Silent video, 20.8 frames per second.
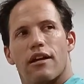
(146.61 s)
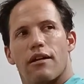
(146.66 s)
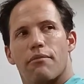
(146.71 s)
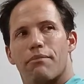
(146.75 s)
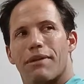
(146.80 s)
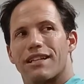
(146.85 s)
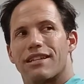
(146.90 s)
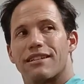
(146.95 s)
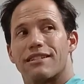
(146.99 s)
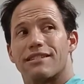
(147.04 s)

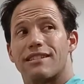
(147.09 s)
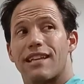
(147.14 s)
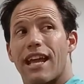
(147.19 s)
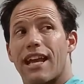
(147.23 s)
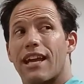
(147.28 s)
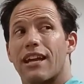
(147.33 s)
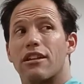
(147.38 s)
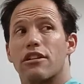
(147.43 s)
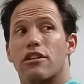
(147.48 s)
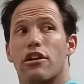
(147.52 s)
But the
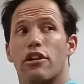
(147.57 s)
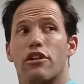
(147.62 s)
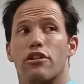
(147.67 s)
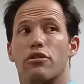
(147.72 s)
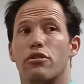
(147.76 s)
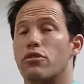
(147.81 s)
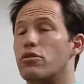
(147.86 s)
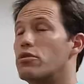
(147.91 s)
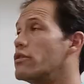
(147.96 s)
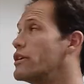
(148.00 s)
second
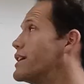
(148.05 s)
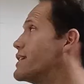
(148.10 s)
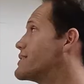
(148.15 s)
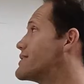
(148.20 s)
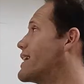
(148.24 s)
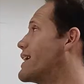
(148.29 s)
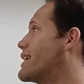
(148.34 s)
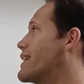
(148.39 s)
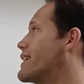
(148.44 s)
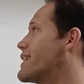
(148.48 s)
clue is
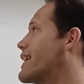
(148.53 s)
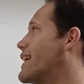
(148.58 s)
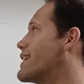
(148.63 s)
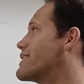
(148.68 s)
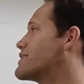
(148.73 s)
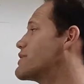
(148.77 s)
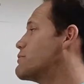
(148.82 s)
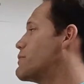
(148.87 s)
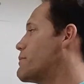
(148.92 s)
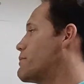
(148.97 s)
that it
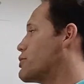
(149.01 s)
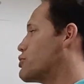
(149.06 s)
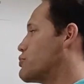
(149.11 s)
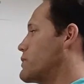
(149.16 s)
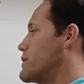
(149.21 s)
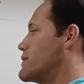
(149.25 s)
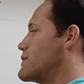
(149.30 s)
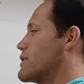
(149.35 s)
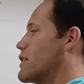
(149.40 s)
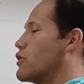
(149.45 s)
has to be
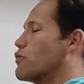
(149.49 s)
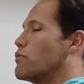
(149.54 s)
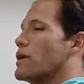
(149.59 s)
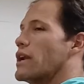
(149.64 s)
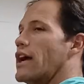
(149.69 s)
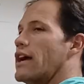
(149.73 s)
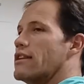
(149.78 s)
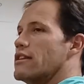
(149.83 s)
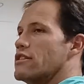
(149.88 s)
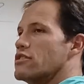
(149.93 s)
between 0 and
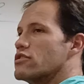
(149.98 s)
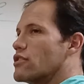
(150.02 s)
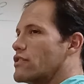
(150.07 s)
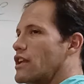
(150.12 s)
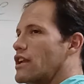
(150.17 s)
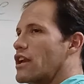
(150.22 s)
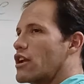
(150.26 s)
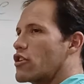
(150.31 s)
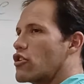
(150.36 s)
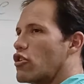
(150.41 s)
180, so
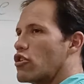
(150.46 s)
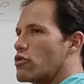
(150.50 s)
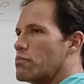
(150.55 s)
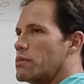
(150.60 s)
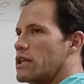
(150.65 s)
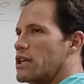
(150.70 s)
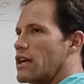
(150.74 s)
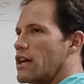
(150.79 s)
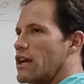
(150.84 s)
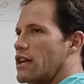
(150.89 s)
then it can't
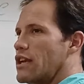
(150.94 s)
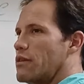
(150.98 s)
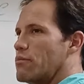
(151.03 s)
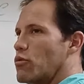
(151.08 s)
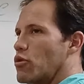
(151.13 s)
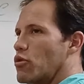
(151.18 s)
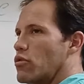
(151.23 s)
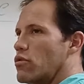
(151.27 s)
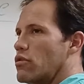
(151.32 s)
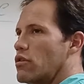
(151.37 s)
be here
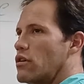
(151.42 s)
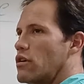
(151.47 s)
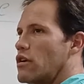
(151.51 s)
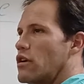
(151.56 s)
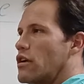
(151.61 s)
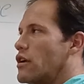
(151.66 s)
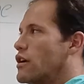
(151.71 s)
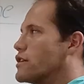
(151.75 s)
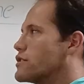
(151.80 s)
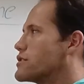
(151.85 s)
anymore.
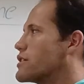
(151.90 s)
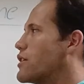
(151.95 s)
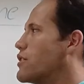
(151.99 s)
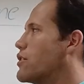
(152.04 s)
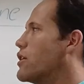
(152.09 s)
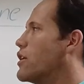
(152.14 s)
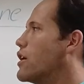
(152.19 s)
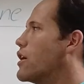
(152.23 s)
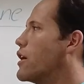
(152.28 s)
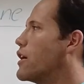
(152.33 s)

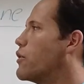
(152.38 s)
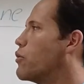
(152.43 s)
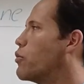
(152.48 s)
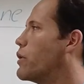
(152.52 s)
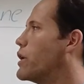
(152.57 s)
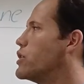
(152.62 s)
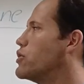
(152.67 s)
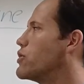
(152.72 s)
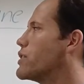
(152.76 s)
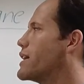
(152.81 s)
So
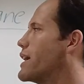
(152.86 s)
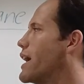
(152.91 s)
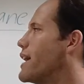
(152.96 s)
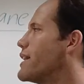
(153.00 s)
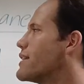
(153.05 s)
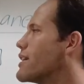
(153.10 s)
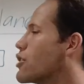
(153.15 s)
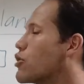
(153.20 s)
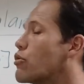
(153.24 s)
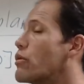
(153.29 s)
when you get
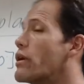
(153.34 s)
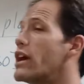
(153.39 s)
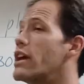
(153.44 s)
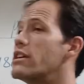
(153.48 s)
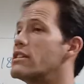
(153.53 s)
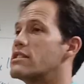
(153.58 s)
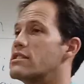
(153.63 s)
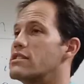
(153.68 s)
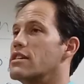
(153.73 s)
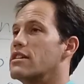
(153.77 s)
the
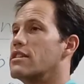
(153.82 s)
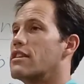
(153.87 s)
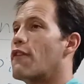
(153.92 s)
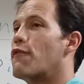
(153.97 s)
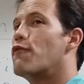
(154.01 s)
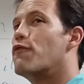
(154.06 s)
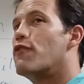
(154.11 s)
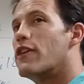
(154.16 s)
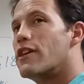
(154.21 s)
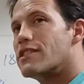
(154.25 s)
question, the
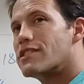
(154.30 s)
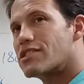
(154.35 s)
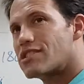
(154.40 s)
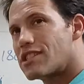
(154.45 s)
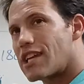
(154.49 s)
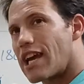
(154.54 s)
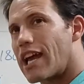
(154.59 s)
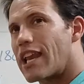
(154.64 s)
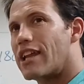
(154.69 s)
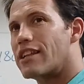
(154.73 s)
first
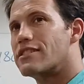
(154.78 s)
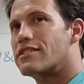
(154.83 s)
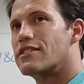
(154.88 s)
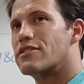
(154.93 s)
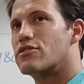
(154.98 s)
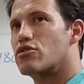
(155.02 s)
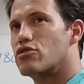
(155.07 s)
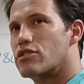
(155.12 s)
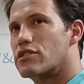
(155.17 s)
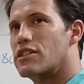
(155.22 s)
challenge is
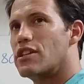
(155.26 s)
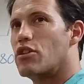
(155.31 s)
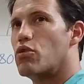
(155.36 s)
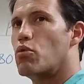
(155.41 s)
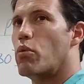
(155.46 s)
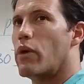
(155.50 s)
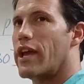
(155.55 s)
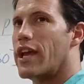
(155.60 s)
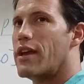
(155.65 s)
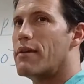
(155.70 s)
to see
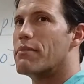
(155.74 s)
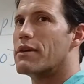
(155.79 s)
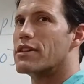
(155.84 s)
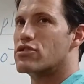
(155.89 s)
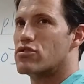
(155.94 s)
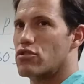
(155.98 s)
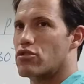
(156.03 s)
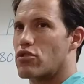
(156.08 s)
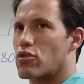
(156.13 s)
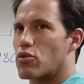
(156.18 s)
where
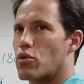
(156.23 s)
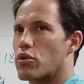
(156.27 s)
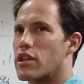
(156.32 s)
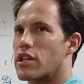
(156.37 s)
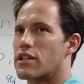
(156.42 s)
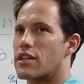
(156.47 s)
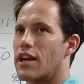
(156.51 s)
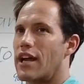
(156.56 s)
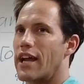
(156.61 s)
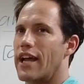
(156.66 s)
must you draw the
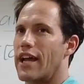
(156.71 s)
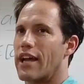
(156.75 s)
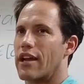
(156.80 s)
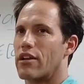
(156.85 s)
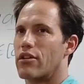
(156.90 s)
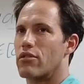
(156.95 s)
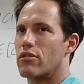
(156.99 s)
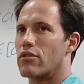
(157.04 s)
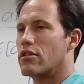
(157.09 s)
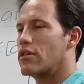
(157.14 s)

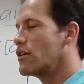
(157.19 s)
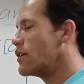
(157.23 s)
triangle.